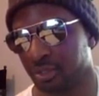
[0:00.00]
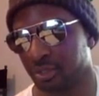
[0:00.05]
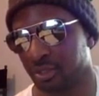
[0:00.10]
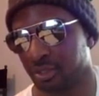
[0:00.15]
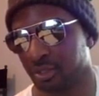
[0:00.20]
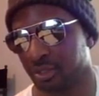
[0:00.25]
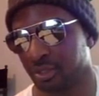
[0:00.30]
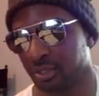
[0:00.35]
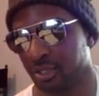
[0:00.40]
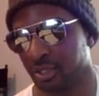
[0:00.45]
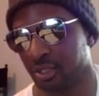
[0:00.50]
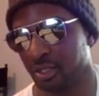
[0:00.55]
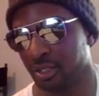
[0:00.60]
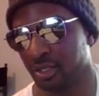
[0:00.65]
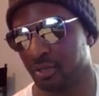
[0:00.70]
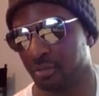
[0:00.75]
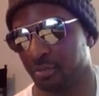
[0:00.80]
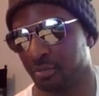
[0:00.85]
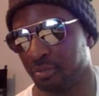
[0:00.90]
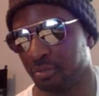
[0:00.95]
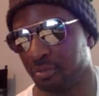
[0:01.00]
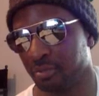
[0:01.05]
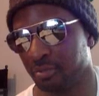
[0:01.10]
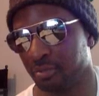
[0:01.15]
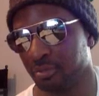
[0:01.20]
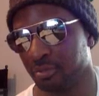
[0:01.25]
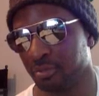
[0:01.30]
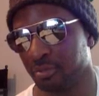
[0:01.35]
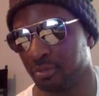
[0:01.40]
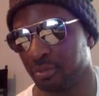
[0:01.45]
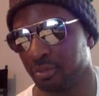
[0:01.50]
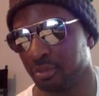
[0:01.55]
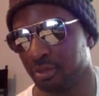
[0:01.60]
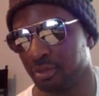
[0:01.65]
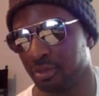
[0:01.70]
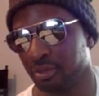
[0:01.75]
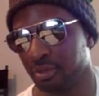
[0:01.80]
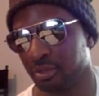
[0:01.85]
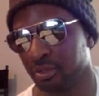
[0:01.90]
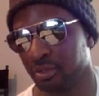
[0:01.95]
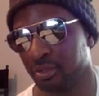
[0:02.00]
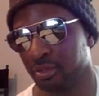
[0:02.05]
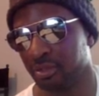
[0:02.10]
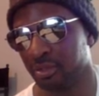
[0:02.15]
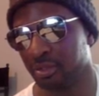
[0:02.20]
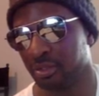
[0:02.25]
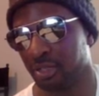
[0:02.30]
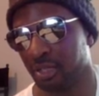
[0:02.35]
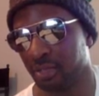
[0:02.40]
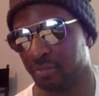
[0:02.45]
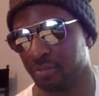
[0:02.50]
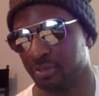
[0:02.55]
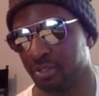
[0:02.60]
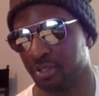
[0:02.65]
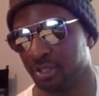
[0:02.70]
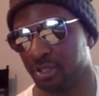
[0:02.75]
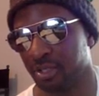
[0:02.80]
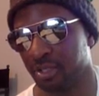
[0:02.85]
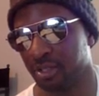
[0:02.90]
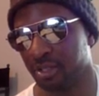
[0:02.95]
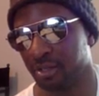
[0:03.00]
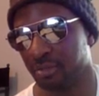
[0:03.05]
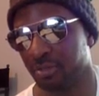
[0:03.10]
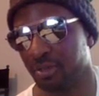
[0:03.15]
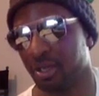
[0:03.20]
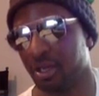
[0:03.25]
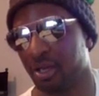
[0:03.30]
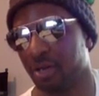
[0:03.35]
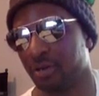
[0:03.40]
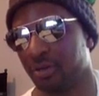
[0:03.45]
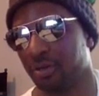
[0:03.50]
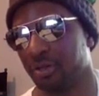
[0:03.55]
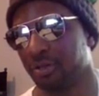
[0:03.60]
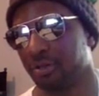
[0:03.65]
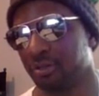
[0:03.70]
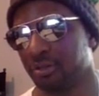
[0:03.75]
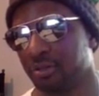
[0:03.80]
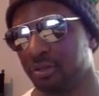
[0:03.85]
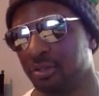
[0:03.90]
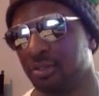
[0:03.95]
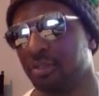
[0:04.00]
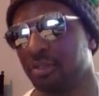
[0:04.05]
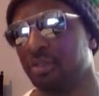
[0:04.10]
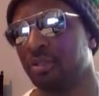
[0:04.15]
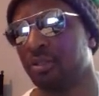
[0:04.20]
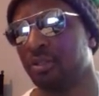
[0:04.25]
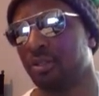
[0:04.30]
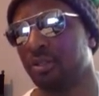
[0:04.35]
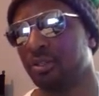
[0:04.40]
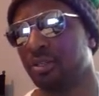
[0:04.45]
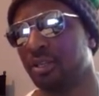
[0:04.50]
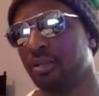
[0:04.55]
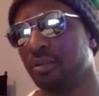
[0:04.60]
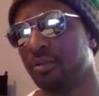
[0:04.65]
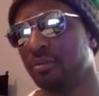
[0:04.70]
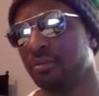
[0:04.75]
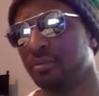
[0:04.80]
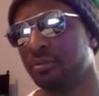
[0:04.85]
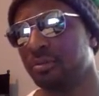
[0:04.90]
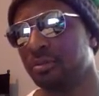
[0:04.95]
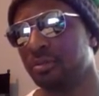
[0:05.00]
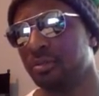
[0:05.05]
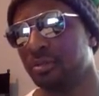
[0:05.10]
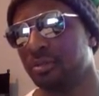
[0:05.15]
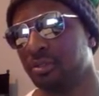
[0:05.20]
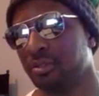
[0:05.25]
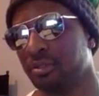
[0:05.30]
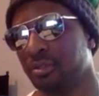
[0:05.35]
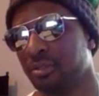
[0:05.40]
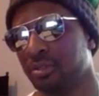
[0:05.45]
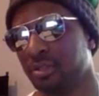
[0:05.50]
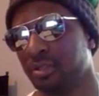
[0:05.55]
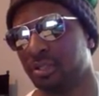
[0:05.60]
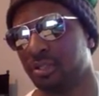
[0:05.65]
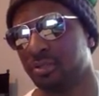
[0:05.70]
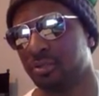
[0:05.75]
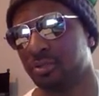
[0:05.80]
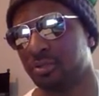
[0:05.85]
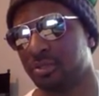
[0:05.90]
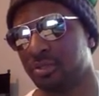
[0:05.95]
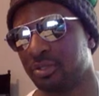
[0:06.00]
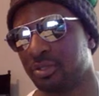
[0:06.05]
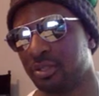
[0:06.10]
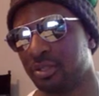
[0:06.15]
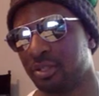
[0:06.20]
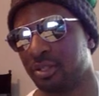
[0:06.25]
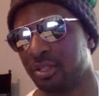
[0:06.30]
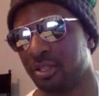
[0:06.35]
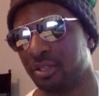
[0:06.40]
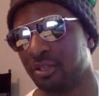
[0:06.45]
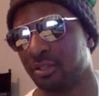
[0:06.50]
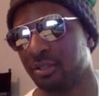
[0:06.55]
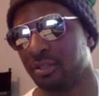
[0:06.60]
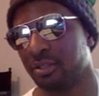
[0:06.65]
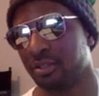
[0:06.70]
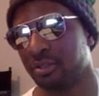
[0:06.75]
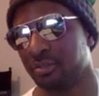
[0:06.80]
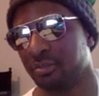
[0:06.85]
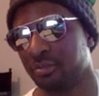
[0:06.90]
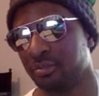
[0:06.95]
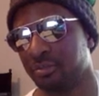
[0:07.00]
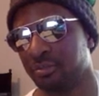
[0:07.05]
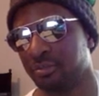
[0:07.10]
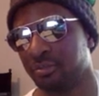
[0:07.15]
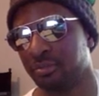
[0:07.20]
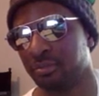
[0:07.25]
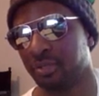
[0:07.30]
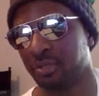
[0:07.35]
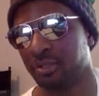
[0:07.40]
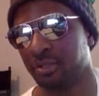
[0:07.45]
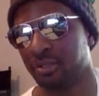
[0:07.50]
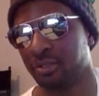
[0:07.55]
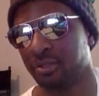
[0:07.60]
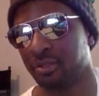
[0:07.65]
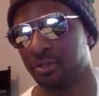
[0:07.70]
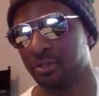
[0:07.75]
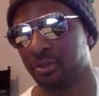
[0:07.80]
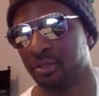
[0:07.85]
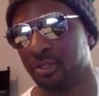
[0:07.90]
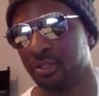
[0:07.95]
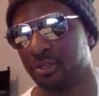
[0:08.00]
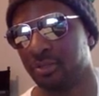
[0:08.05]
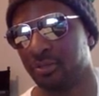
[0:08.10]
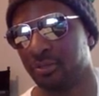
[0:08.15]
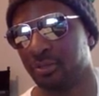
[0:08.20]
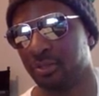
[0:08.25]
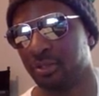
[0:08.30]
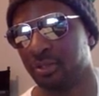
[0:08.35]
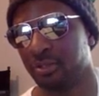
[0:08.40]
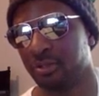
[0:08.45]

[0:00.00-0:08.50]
to the m times nth power. Okay, so I guess we'll just call that, I don't know, equation 1.